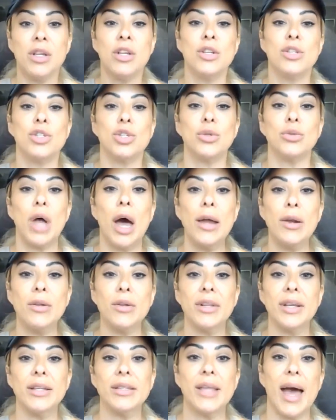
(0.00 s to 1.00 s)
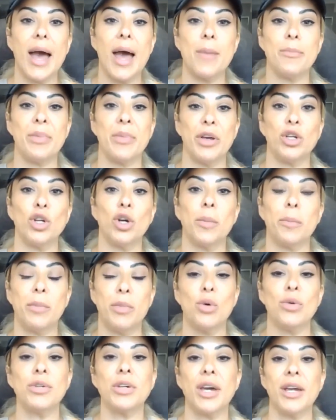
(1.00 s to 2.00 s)
So not only that, but your
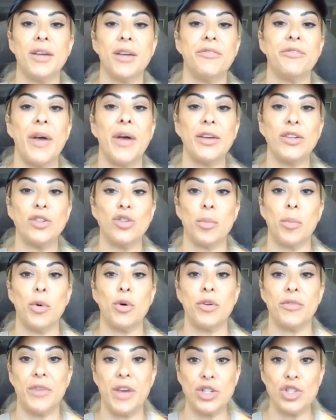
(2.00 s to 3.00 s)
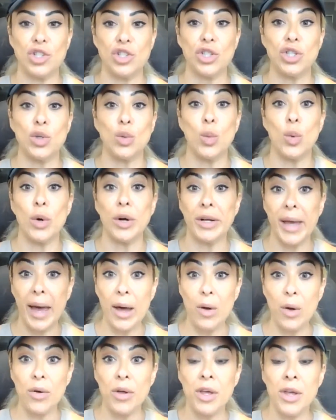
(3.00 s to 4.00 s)
mood can affect your motivation to work
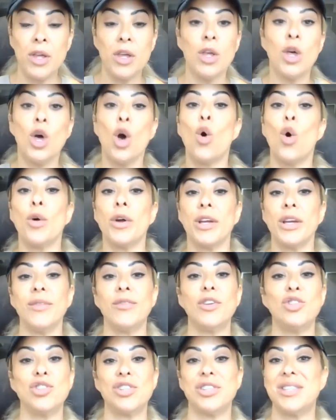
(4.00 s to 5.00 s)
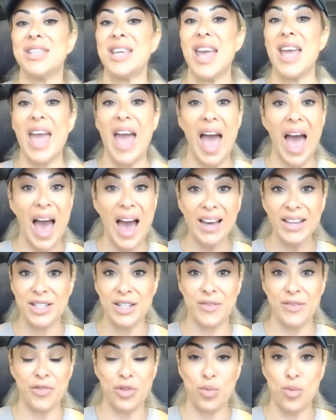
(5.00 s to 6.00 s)
out or even just stay
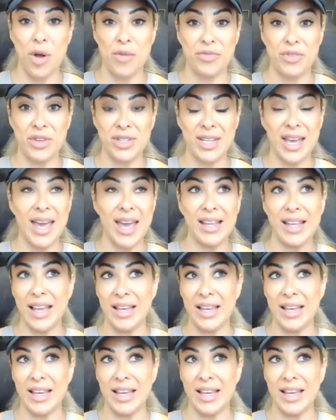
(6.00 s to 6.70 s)
active throughout the day.